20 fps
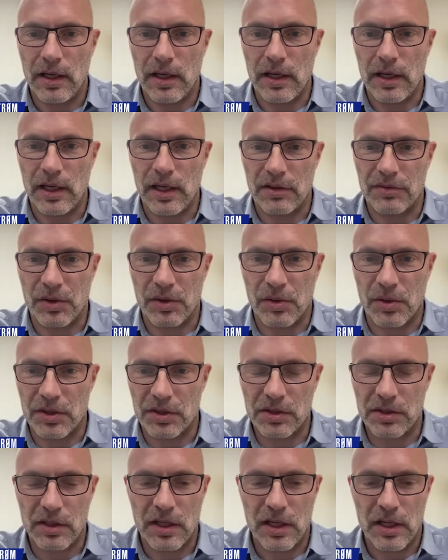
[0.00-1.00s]
And that, of
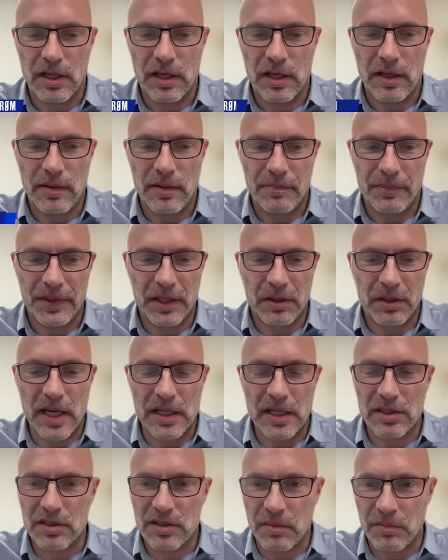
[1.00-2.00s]
course,
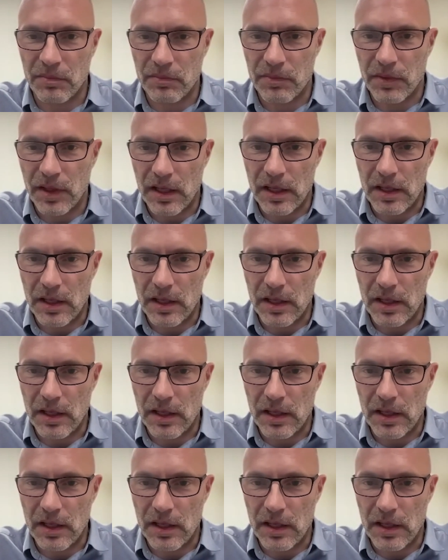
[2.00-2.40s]
creates some